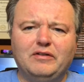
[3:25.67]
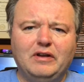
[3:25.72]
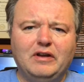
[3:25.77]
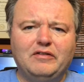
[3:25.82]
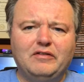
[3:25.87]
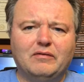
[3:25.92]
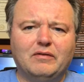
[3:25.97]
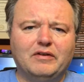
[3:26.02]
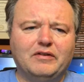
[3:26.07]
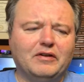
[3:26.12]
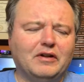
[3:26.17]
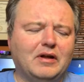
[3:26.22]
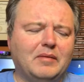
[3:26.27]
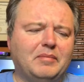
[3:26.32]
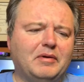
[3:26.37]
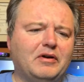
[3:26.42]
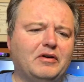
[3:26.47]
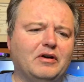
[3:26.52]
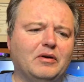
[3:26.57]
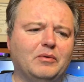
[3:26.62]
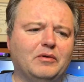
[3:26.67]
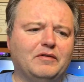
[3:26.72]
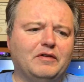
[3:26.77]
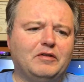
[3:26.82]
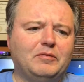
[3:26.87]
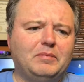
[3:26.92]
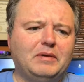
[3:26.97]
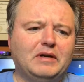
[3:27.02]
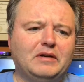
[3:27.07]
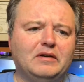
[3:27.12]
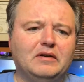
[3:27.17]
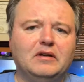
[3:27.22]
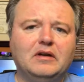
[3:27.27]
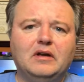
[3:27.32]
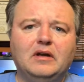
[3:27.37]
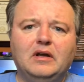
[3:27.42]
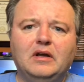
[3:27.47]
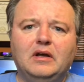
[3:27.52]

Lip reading: It actually runs a lot better than I would have expected.